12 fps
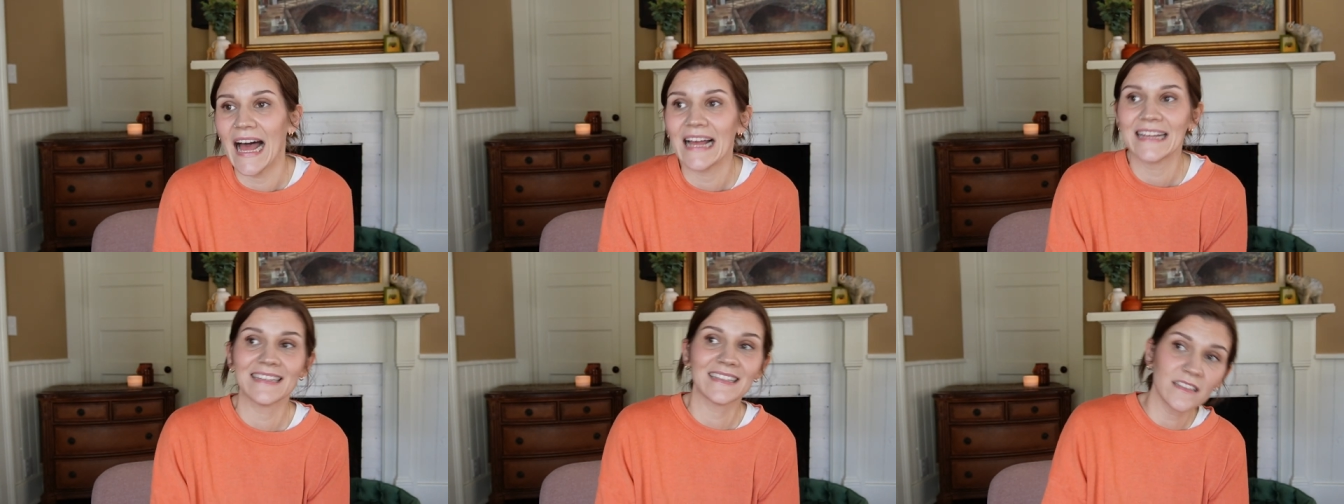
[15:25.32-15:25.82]

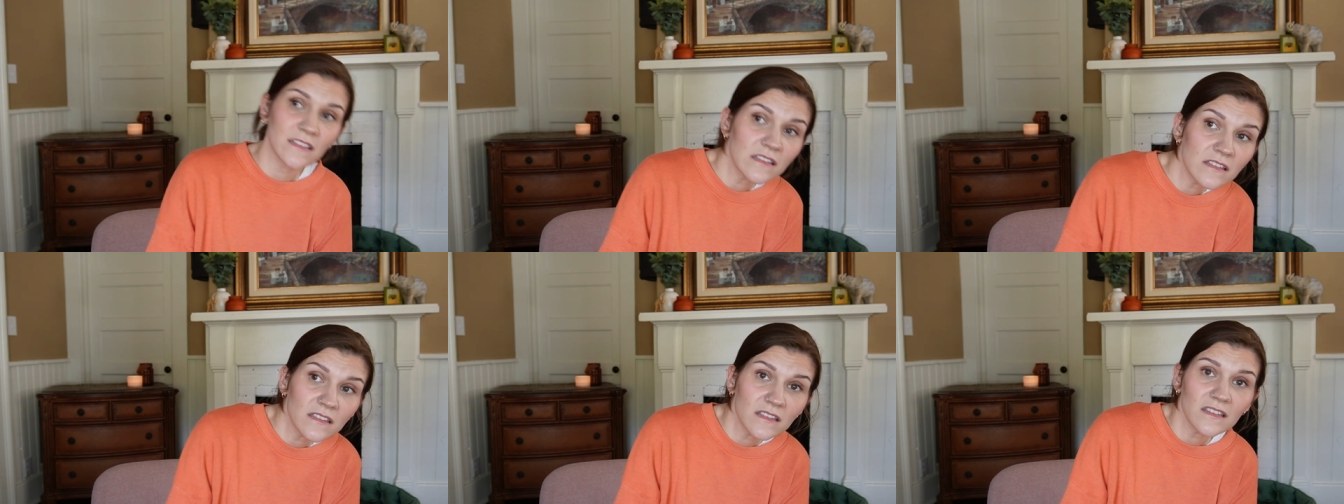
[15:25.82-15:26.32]

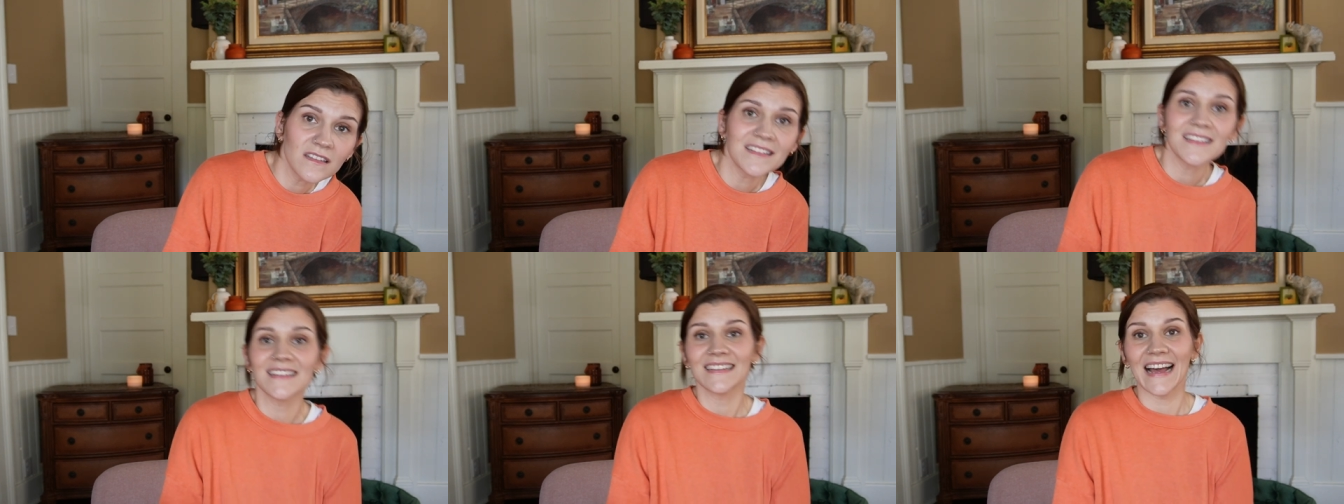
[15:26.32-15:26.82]

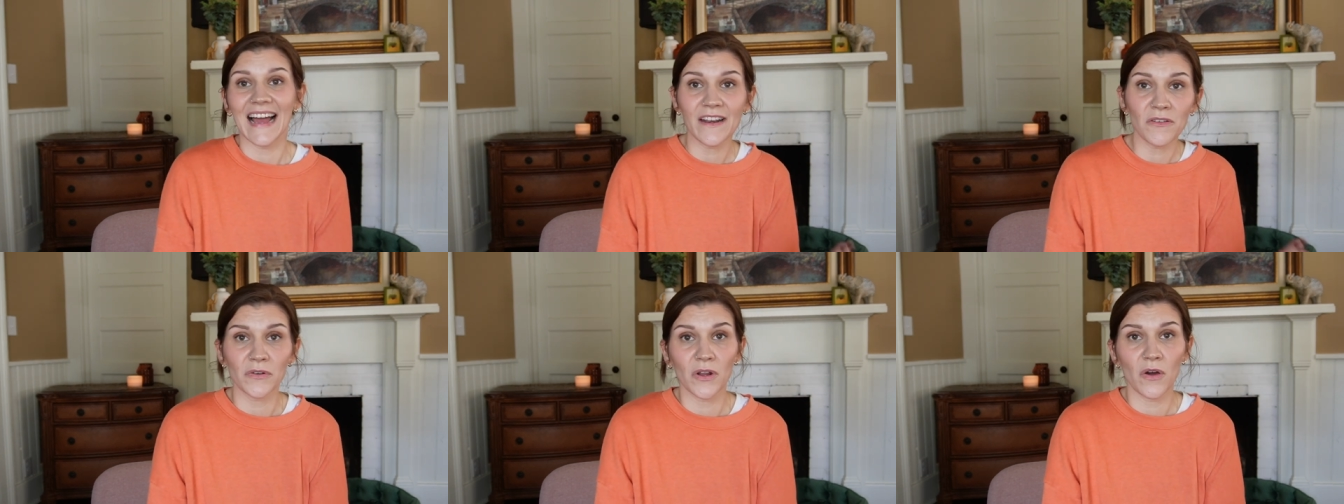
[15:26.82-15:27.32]
Oh, I
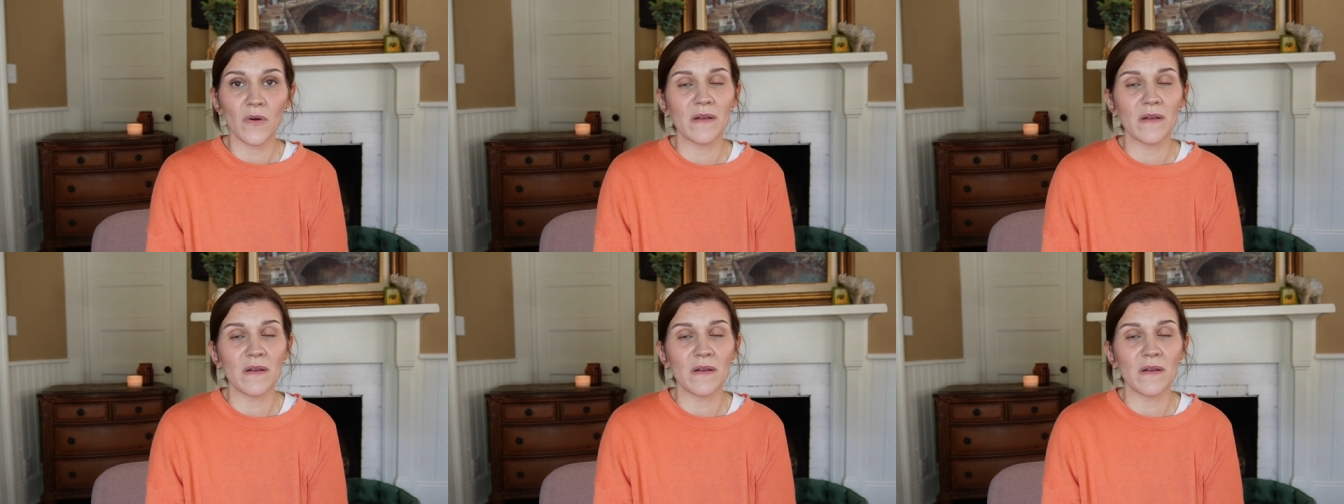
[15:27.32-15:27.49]
don't know.